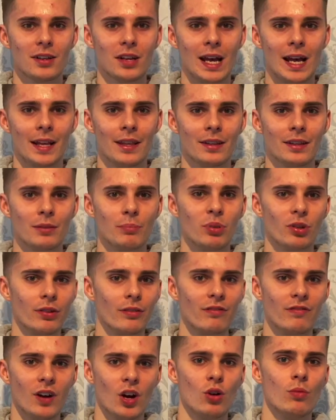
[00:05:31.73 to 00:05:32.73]
But the
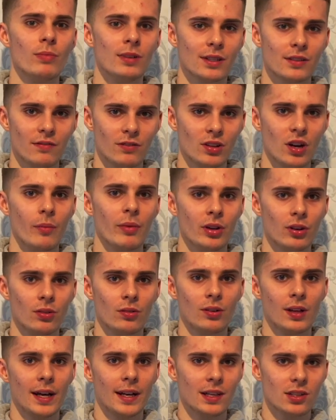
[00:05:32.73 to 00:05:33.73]
foam is
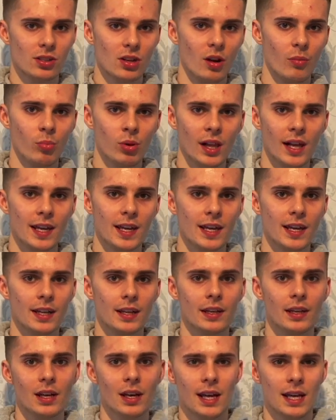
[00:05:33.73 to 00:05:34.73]
phenomenal and it's got plate
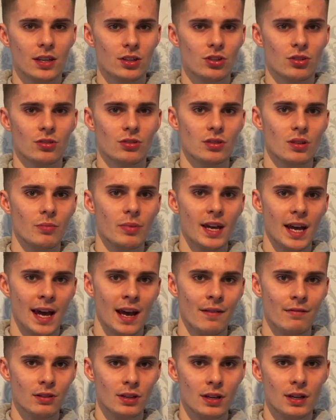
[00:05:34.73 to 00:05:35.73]
in. It's just a bit
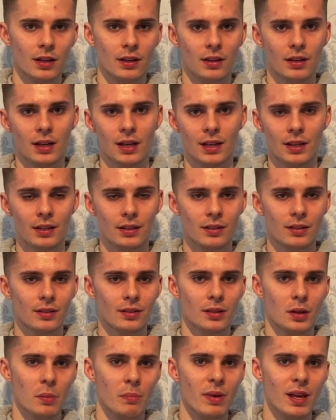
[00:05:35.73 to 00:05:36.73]
heavier and
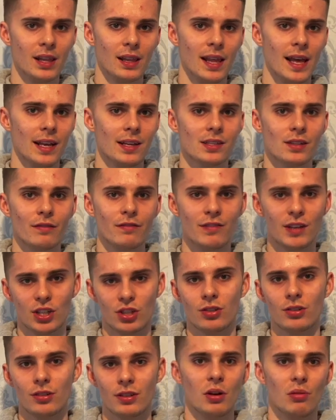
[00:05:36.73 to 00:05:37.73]
a bit less
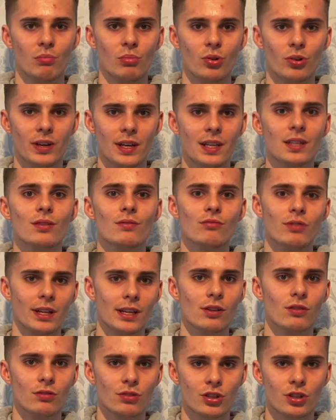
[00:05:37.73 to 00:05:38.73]
efficient, but it is a
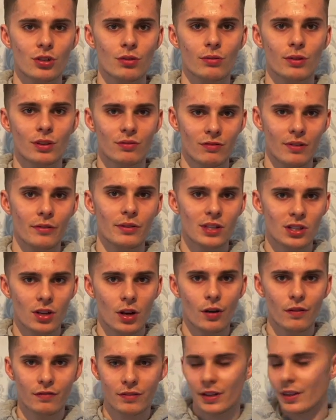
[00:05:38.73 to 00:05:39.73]
really good shoe and it's very
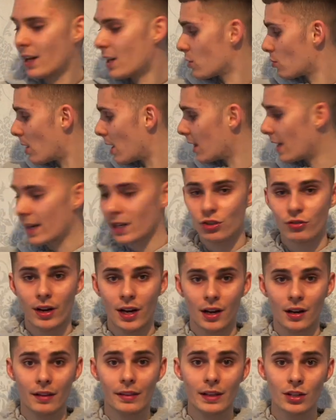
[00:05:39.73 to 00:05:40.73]
soft. And that's why I like
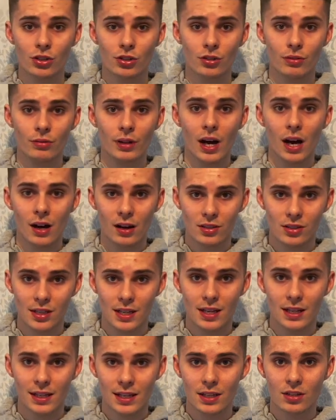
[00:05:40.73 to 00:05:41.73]
training in this shoe, the
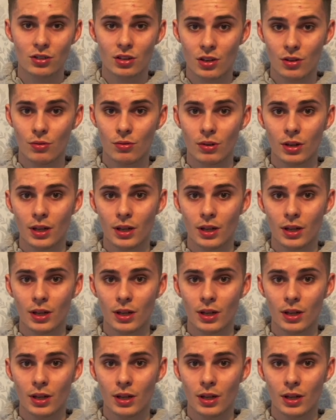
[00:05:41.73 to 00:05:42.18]
RC Elite 2,